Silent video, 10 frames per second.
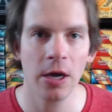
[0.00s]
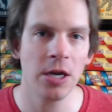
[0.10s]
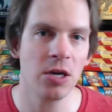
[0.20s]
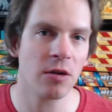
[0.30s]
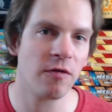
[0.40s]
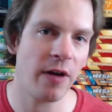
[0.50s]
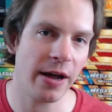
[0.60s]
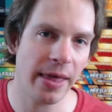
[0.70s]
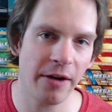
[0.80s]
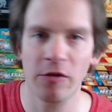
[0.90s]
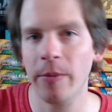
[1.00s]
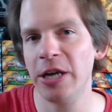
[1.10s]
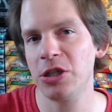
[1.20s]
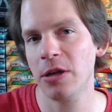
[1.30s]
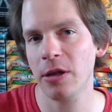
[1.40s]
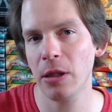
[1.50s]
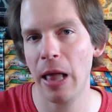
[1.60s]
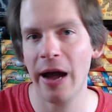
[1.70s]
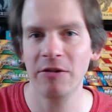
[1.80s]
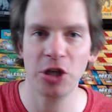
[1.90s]
You can find that information in the
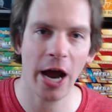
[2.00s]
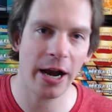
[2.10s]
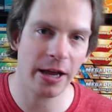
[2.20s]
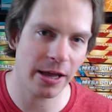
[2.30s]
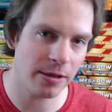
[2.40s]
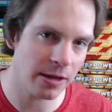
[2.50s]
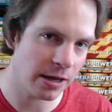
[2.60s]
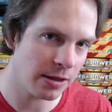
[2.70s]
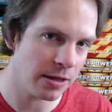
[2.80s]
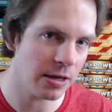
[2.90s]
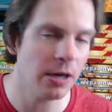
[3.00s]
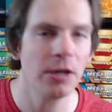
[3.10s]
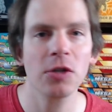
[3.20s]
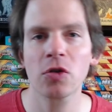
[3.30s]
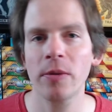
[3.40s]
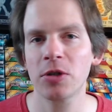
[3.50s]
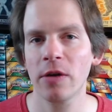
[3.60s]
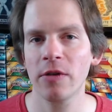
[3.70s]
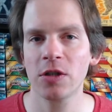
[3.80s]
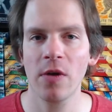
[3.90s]
live chat and in the description
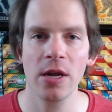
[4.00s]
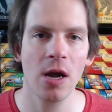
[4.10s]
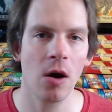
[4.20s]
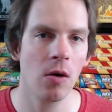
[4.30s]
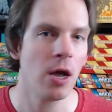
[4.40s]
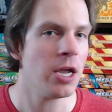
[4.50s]
of this video.